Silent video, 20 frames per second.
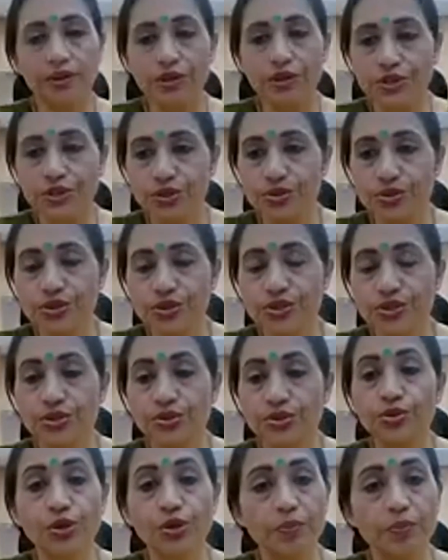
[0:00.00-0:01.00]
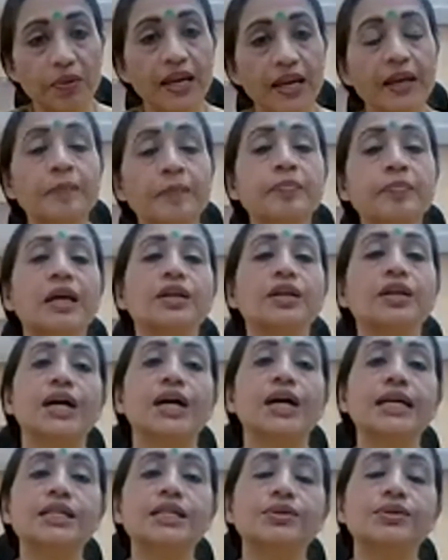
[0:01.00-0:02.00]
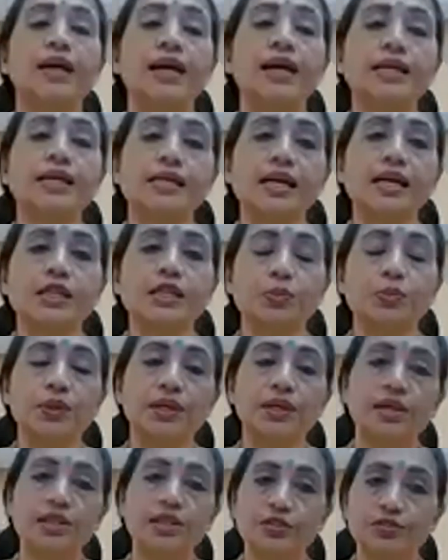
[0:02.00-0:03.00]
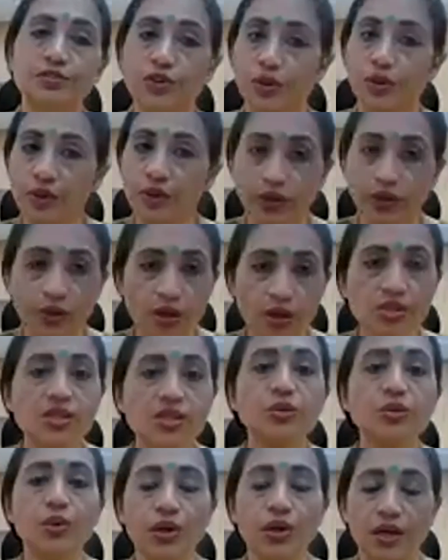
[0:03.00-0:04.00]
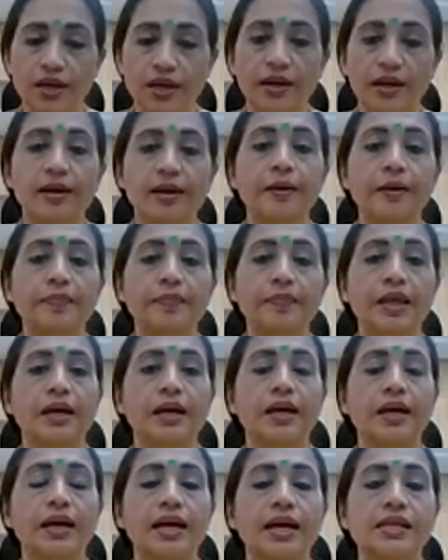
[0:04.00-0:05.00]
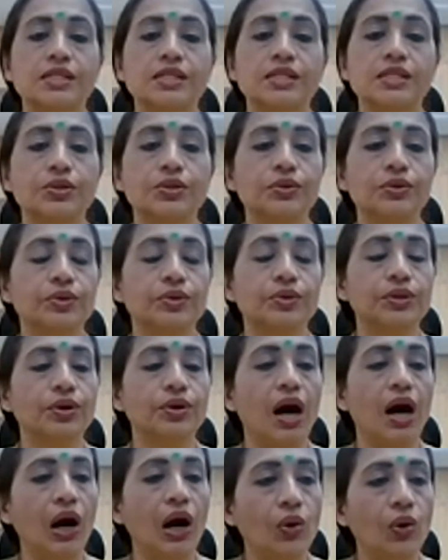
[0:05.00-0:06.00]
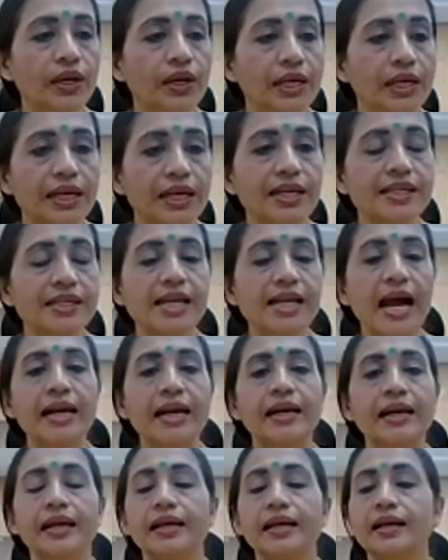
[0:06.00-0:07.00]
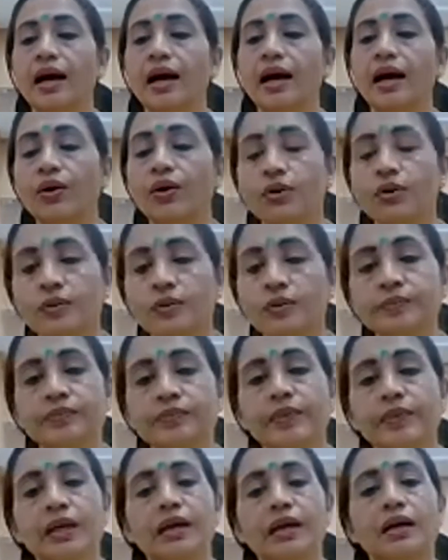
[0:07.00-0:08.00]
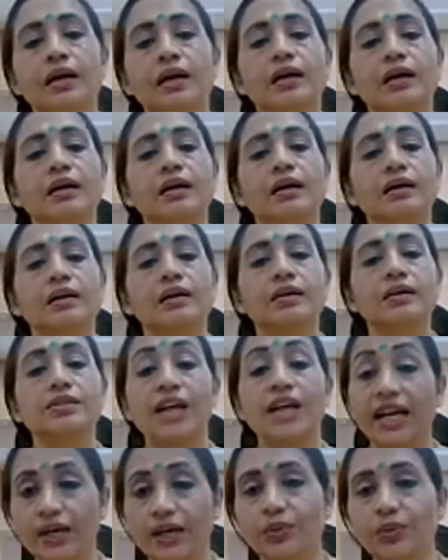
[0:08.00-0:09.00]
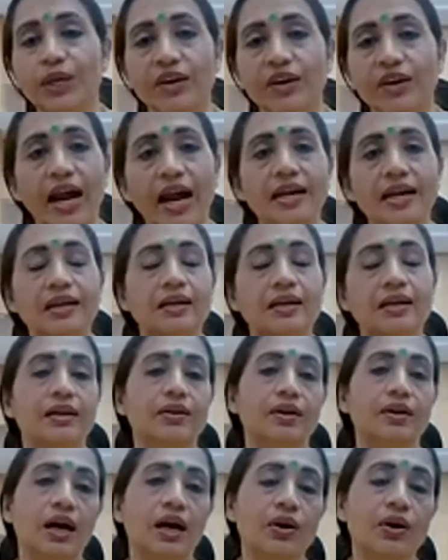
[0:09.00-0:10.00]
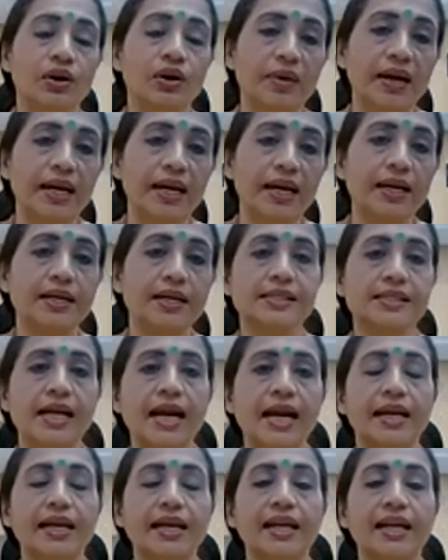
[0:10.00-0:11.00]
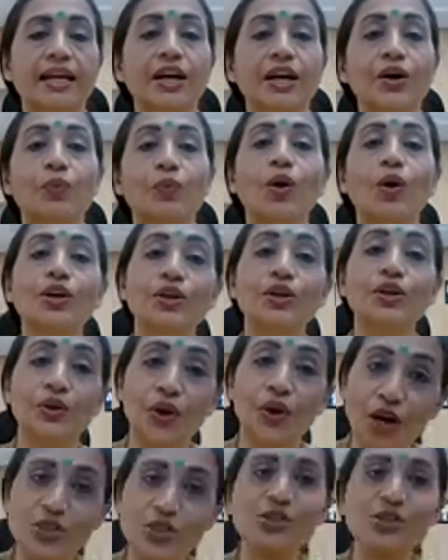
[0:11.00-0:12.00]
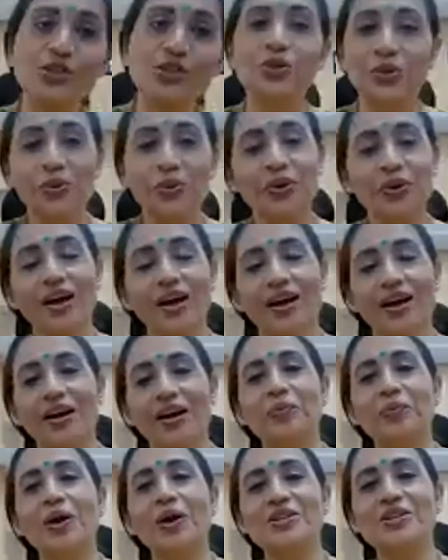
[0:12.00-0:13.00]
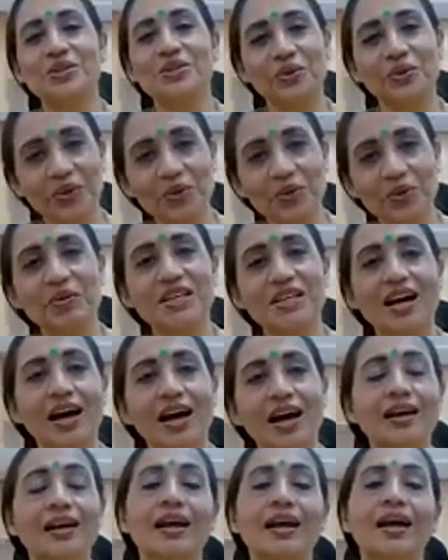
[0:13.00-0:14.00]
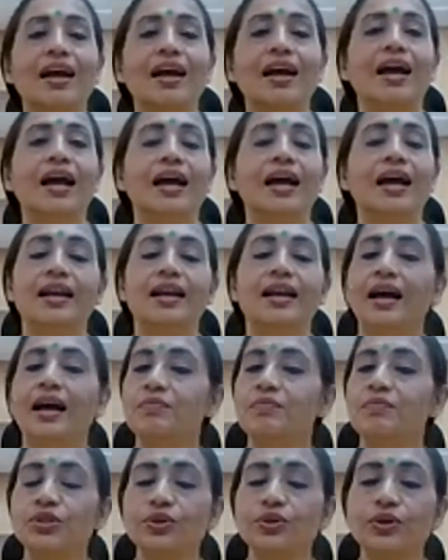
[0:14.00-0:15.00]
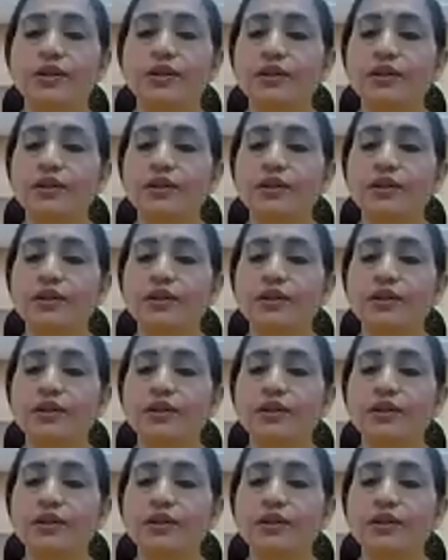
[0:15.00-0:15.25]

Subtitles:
issues could be, trying to get experience from across the world as to, you know, how Italy is handling, how China would have handled, or how America is handling, what not to do and what could be done. And I'm sure,